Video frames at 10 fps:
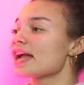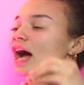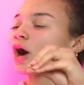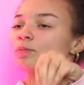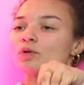They
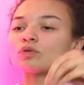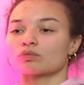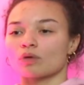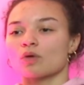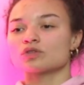help you
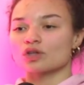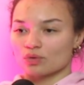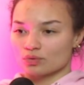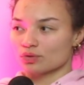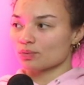grow to
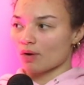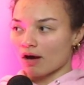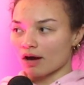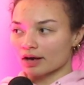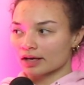who you are.